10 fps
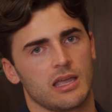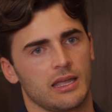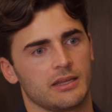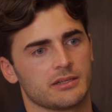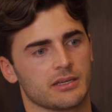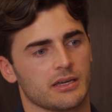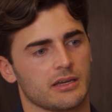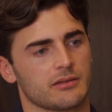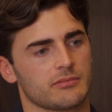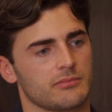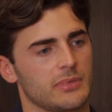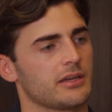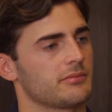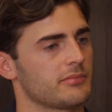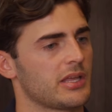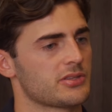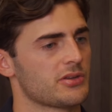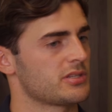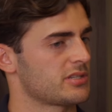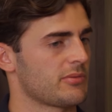And
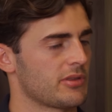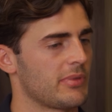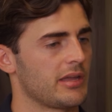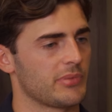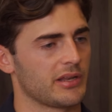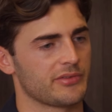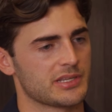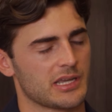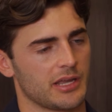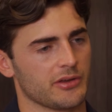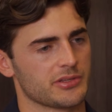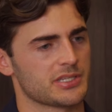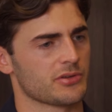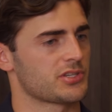those are some of the main benefits that I noticed.